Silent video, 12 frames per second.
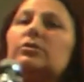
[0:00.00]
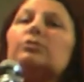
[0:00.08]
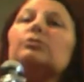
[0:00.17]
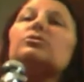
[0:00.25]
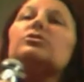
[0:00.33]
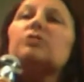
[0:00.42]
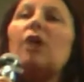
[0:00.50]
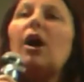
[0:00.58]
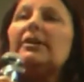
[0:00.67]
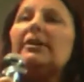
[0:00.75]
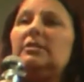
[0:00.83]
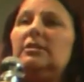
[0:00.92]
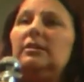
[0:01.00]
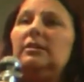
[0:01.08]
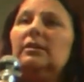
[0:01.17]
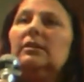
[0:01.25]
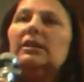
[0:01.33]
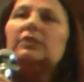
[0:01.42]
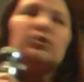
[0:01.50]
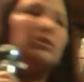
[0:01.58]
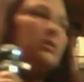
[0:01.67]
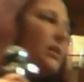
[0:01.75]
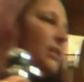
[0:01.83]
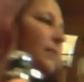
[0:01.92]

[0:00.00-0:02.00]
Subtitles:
to start. That's just at the